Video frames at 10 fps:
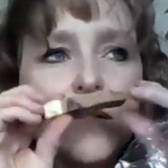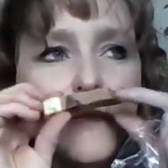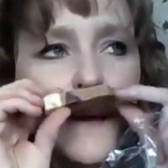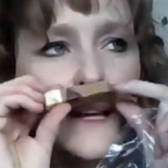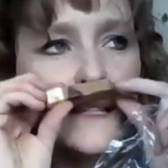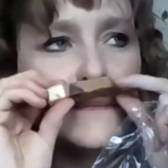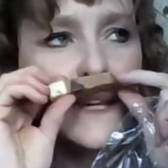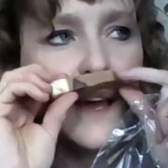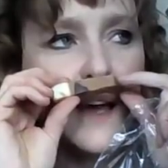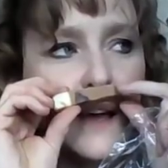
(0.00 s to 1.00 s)
reminds
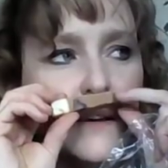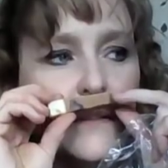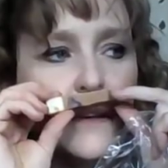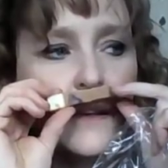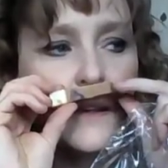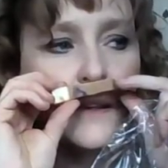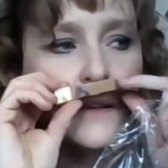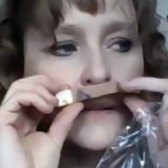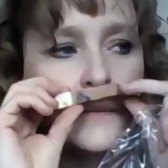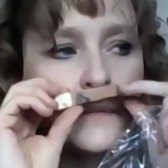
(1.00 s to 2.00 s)
me of
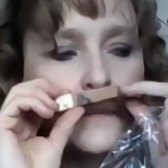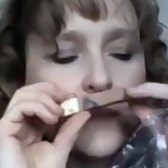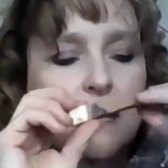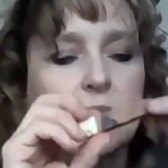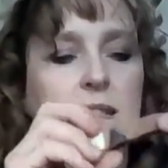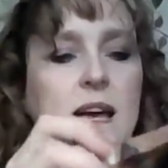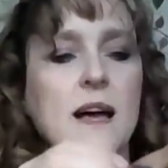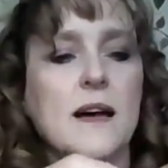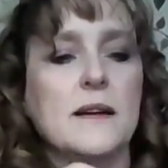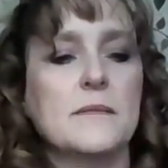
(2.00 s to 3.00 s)
this
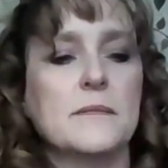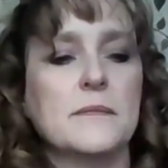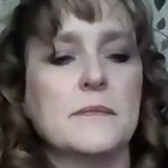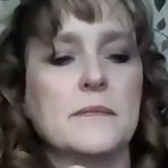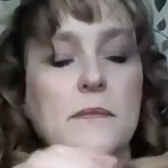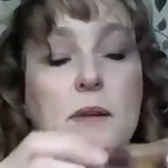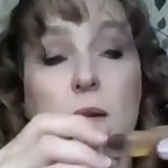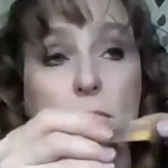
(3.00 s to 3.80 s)
um, well,